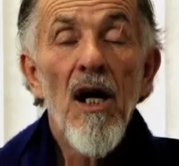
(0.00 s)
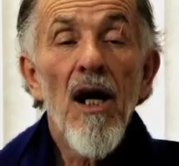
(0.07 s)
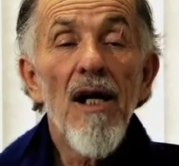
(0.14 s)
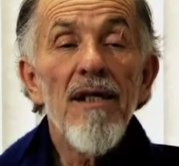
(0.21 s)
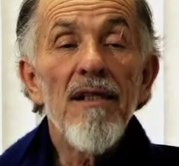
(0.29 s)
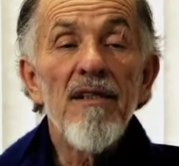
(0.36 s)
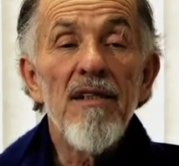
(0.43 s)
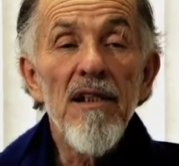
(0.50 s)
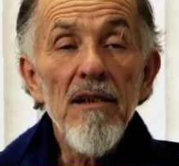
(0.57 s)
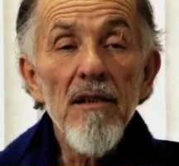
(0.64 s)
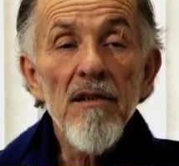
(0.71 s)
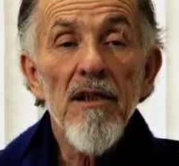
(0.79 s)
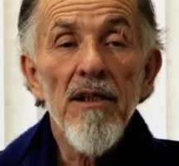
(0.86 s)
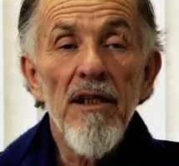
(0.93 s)

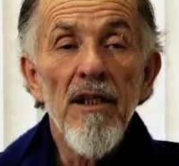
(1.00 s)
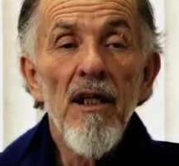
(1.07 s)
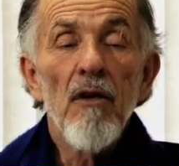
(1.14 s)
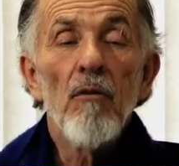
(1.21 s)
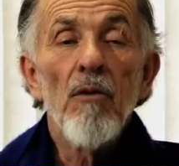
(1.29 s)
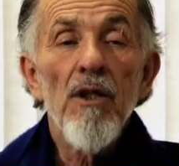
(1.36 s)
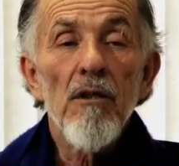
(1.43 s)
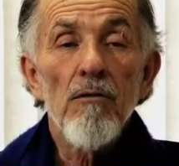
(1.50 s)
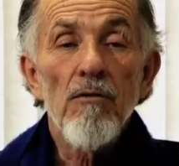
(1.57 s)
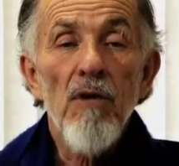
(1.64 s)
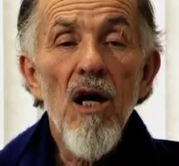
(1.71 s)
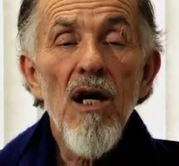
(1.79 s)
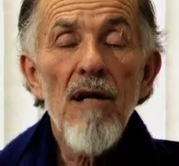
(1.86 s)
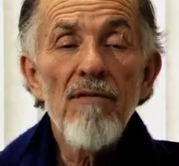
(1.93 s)
Ideally, we
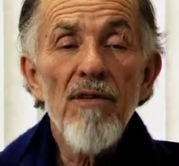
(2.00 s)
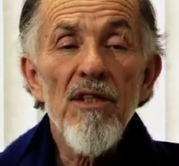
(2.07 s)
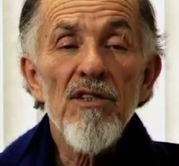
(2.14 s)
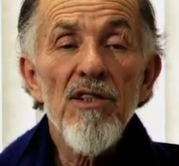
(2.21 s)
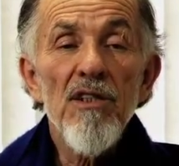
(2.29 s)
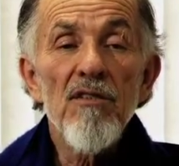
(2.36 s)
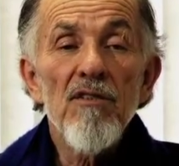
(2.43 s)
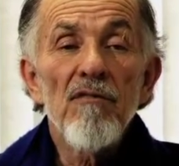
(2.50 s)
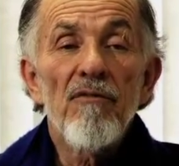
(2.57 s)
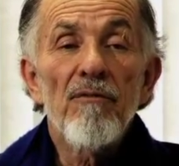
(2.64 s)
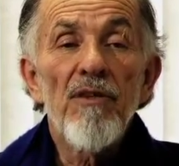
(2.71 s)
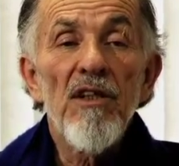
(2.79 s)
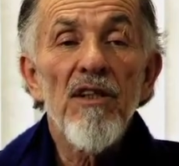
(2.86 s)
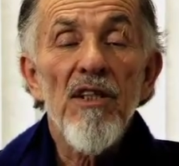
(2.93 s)
arrive at a sense
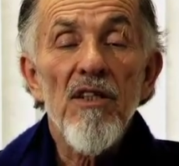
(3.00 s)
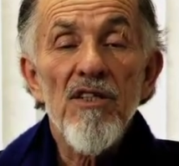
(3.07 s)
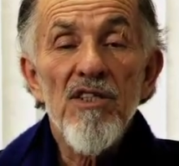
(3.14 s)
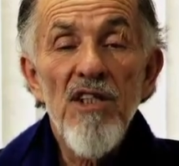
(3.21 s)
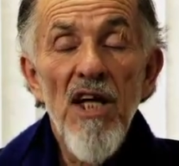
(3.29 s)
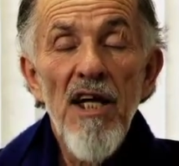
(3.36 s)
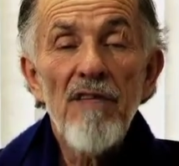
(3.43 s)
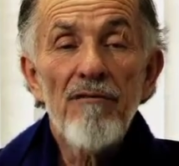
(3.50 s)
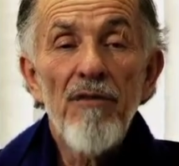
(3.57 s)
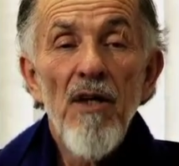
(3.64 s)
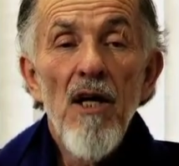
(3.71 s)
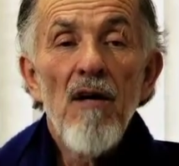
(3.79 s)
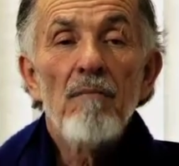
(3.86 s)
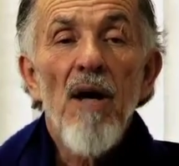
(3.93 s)
of feeling
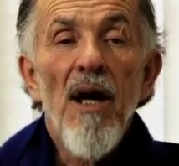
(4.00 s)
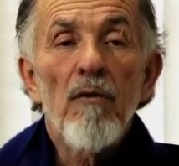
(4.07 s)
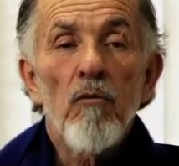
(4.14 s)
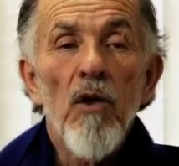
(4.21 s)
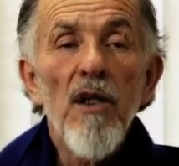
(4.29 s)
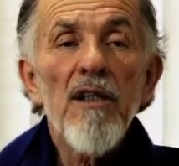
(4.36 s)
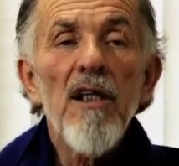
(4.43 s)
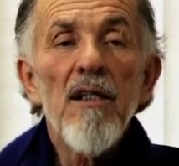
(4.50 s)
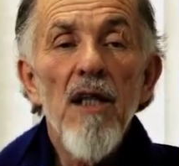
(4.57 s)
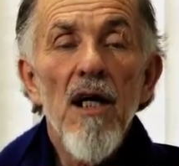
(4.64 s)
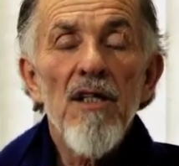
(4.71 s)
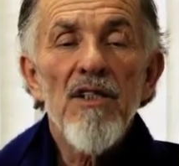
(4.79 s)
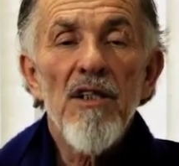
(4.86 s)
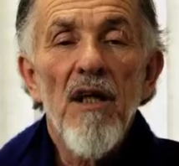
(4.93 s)
safe by
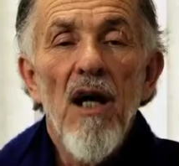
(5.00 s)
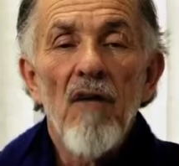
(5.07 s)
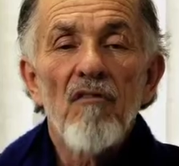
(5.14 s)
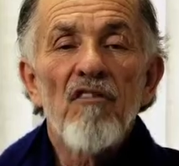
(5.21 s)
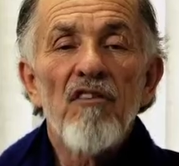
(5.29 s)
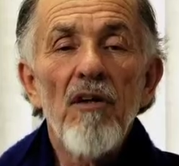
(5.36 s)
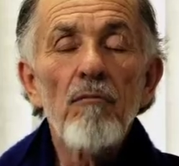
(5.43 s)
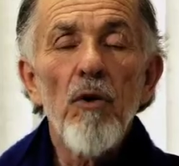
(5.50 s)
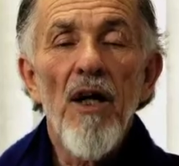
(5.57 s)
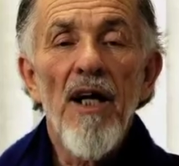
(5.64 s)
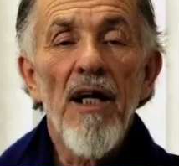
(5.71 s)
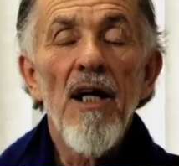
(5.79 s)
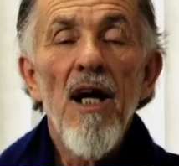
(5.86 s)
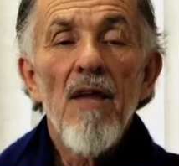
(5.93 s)
recognizing on some
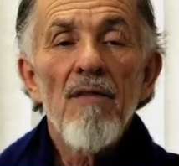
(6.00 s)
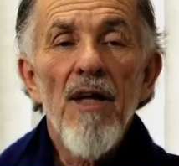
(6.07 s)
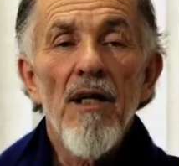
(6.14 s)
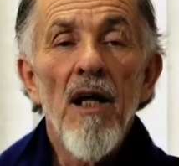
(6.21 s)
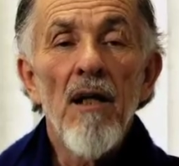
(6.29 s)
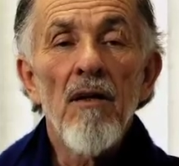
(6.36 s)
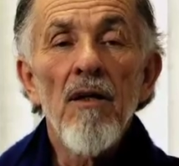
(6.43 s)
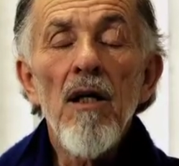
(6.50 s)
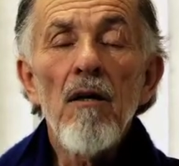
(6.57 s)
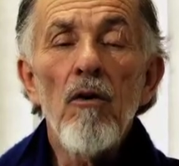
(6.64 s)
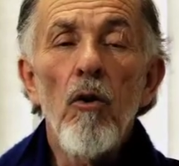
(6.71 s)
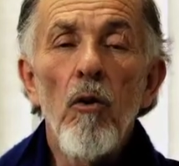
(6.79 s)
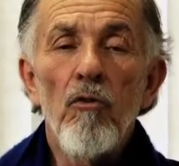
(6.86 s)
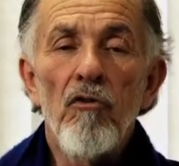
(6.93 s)
way that Allah
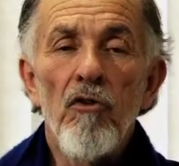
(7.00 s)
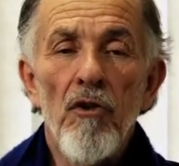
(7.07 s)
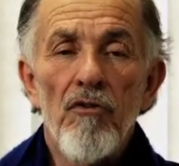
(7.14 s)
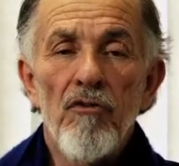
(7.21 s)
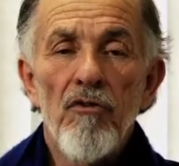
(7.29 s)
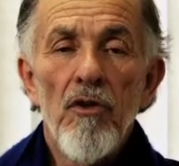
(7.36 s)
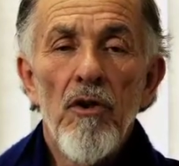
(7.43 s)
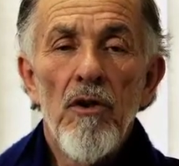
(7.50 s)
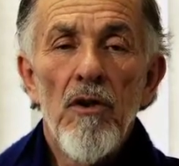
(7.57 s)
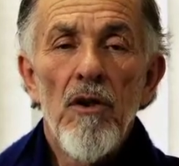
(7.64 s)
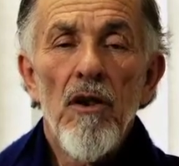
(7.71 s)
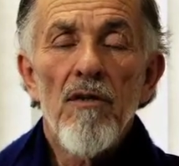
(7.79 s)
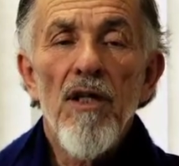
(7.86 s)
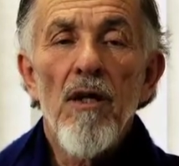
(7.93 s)
holds us
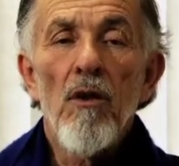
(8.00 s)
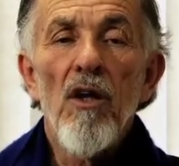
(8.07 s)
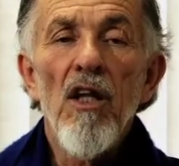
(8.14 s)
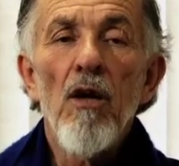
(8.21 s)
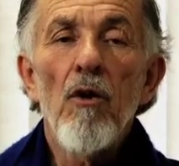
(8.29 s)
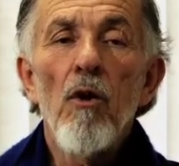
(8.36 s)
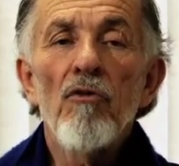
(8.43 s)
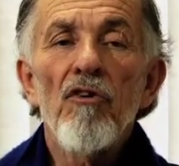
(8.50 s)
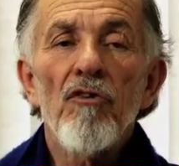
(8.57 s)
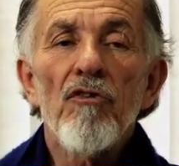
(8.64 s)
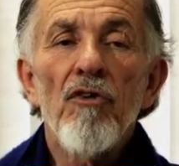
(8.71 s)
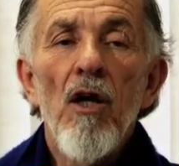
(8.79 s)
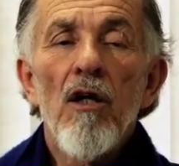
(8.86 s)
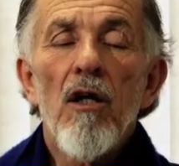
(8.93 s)
that Allah holds
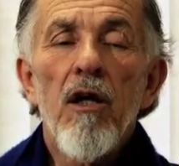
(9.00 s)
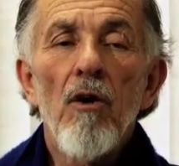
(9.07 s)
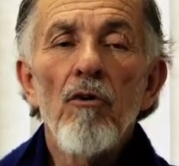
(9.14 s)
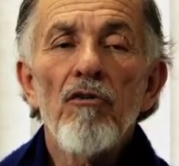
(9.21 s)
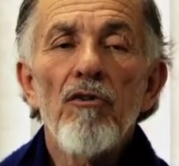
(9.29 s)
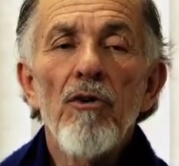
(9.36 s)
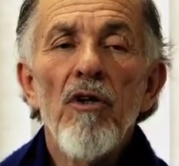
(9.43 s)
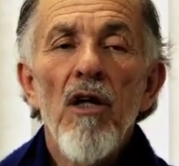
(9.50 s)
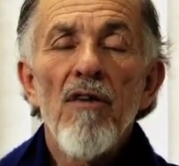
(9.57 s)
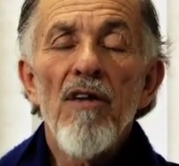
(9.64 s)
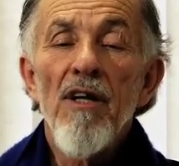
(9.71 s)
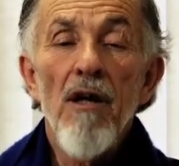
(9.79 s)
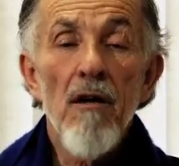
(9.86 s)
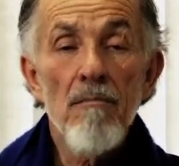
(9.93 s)
us closer
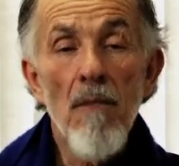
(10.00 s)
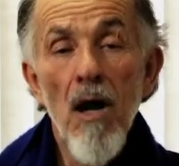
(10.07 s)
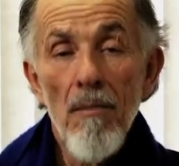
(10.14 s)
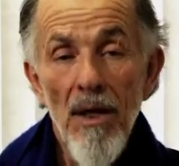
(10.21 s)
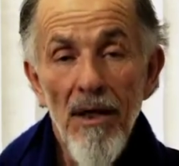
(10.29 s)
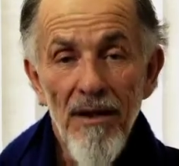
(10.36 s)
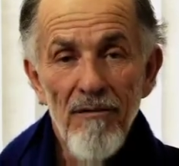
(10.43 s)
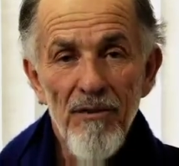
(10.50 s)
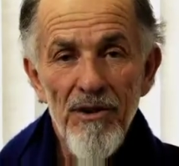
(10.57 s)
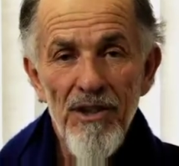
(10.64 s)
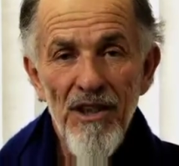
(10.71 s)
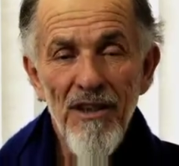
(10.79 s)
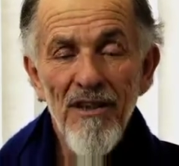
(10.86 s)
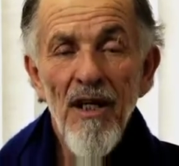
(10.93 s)
than our mama ever
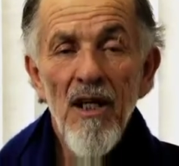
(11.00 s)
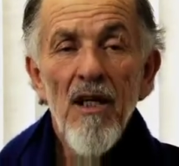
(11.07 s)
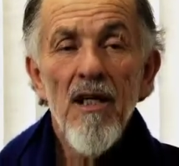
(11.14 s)
did,